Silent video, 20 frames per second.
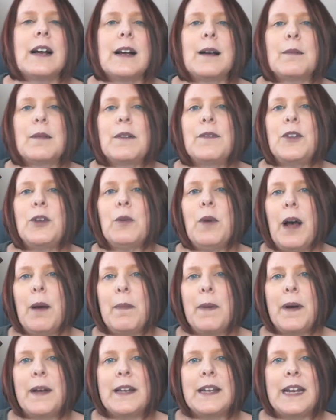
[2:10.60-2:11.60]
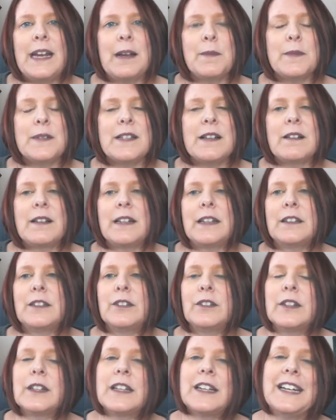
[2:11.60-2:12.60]
if you hop onto Amazon and
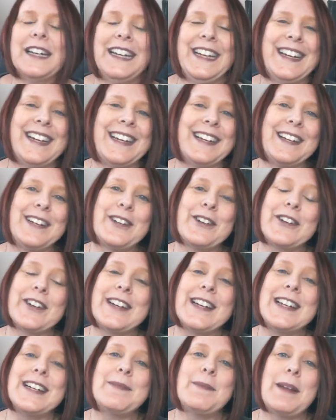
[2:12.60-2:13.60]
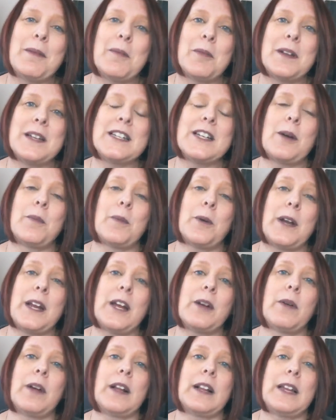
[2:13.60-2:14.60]
look, you're going to be able to tell pretty
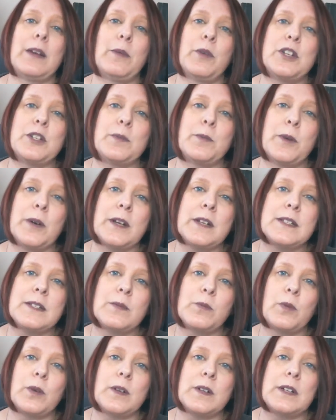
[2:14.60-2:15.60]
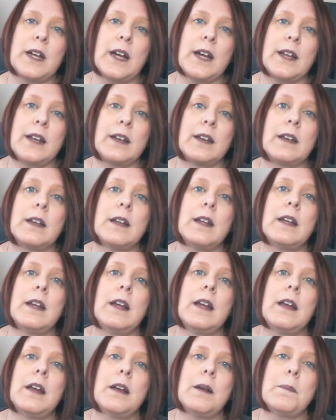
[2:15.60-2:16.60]
quickly which books were done
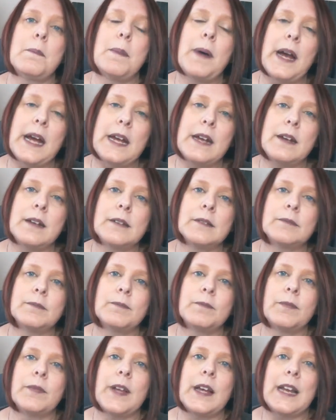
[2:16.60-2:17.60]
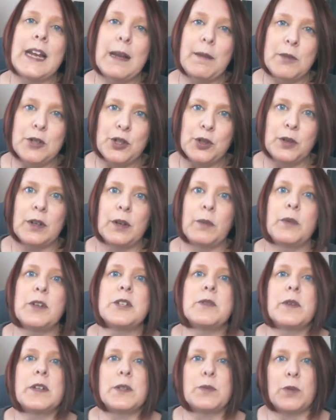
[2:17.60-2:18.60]
by an amateur and
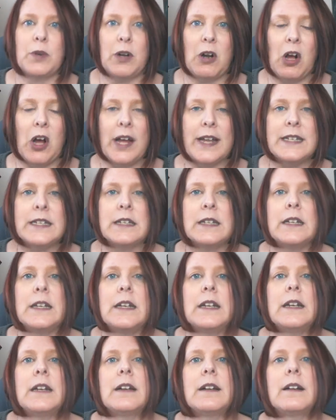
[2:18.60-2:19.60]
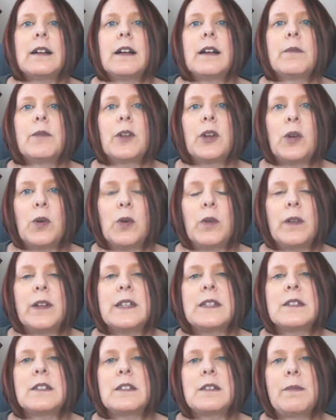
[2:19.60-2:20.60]
which ones were not. The goal
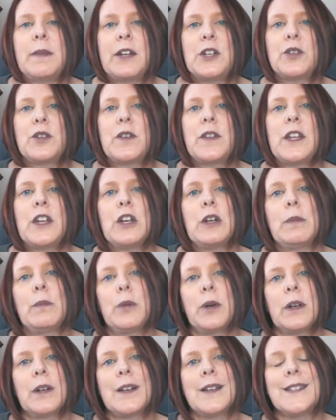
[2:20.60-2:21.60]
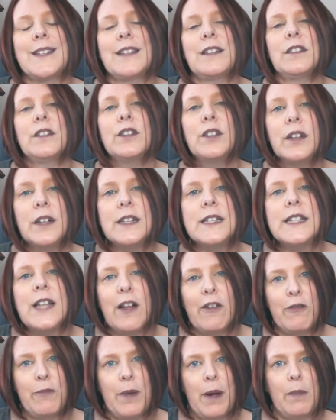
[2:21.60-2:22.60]
is to make sure that your book doesn't look
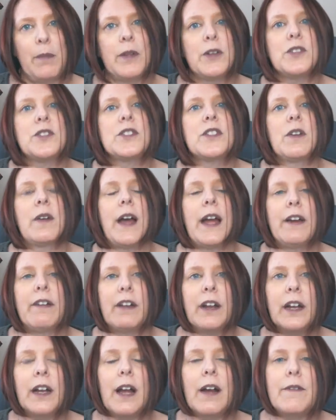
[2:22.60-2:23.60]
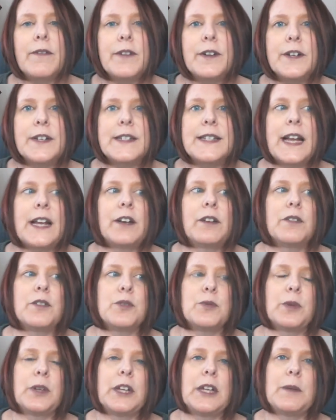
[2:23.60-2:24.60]
self-published. So hiring a cover designer
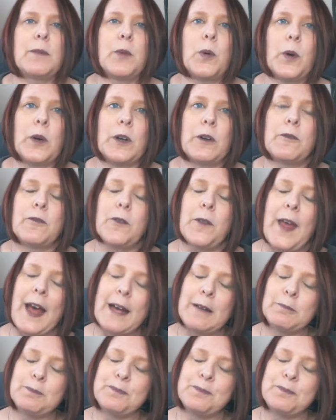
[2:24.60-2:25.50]
is really important for that.